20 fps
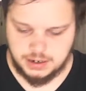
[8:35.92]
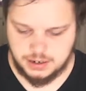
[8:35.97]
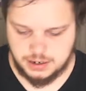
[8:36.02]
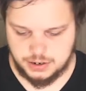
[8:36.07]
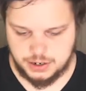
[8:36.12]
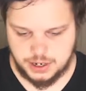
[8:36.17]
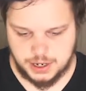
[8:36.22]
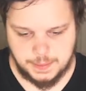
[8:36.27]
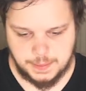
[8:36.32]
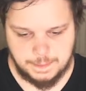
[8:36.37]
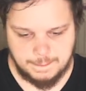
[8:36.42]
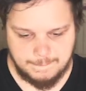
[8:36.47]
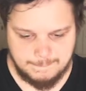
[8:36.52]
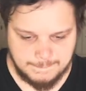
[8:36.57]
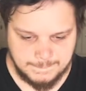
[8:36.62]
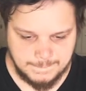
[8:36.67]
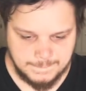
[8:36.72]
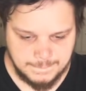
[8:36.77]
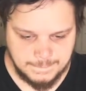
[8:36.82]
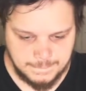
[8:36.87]
Okay.
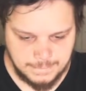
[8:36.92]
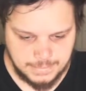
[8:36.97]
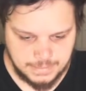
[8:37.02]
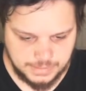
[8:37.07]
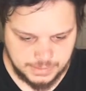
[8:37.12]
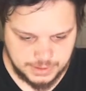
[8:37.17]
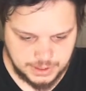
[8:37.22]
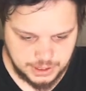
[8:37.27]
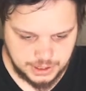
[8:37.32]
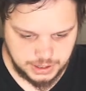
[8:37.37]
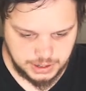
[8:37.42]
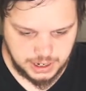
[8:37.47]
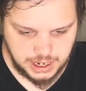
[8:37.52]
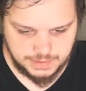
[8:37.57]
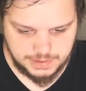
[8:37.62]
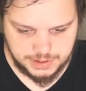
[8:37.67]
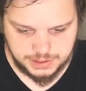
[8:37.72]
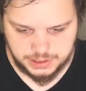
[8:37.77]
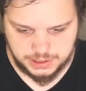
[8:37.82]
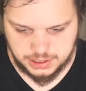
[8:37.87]
So
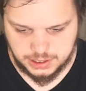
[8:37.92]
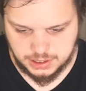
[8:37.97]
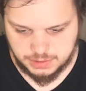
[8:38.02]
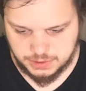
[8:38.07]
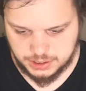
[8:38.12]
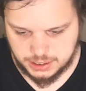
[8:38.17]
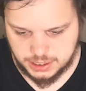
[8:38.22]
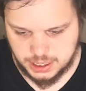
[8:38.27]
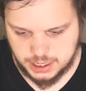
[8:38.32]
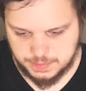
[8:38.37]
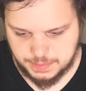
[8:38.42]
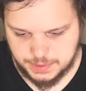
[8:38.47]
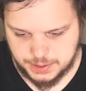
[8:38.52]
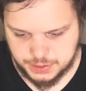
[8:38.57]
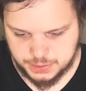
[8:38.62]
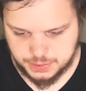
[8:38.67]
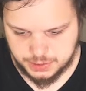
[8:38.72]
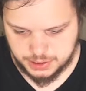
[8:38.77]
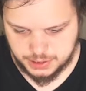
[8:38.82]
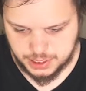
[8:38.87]
obviously I want to keep
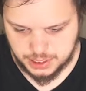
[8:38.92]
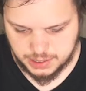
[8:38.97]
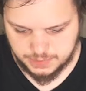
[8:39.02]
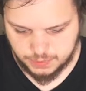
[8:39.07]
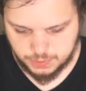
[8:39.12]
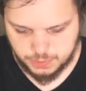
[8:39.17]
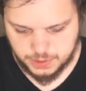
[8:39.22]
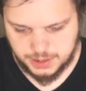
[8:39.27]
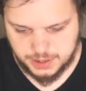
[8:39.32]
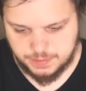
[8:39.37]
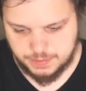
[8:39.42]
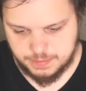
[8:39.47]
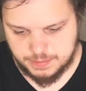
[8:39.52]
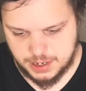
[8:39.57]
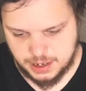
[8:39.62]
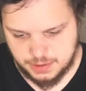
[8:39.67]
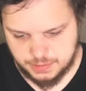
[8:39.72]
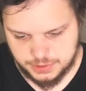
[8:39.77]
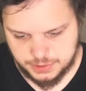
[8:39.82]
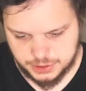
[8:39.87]
this one kind of away from
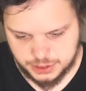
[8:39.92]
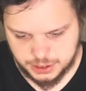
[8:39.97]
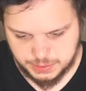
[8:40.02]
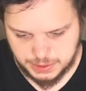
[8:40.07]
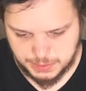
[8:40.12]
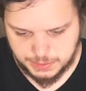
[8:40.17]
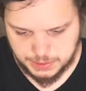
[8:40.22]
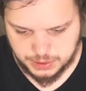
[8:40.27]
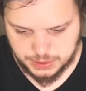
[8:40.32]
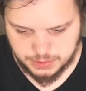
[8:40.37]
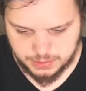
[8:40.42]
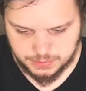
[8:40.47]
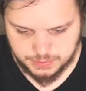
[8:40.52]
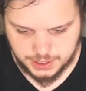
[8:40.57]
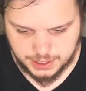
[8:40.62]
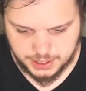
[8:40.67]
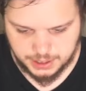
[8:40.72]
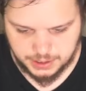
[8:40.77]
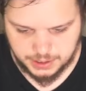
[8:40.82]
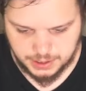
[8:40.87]
that one so people don't
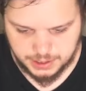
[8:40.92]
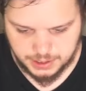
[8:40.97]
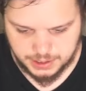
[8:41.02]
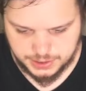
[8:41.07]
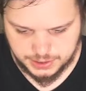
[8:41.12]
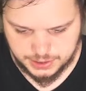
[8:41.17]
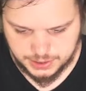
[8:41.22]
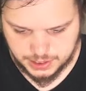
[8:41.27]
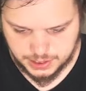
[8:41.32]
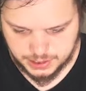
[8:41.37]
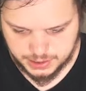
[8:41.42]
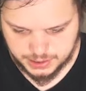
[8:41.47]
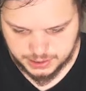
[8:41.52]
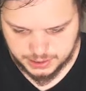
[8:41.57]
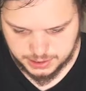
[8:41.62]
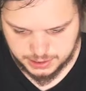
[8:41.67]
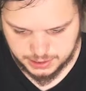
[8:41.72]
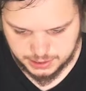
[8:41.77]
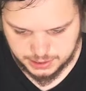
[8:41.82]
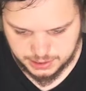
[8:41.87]
recognize that it's
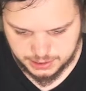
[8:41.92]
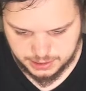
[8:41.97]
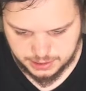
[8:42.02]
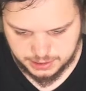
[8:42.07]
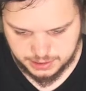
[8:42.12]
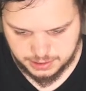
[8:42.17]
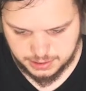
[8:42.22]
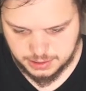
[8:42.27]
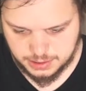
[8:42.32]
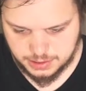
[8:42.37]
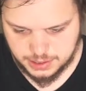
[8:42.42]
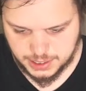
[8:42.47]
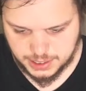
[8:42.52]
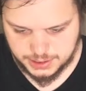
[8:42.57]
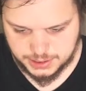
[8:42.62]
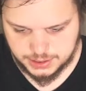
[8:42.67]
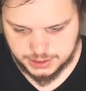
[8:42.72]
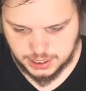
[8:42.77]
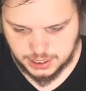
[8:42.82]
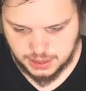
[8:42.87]
like
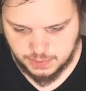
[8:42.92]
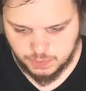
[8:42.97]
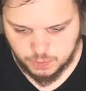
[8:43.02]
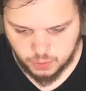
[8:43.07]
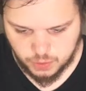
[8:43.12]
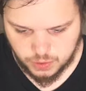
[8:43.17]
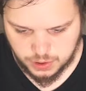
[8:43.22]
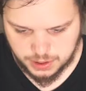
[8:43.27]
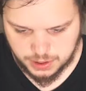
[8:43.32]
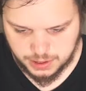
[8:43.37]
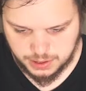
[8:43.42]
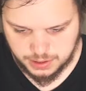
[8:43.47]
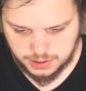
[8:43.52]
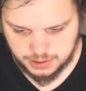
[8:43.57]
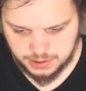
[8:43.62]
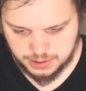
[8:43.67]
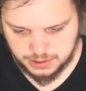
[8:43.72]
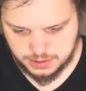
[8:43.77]
that same one.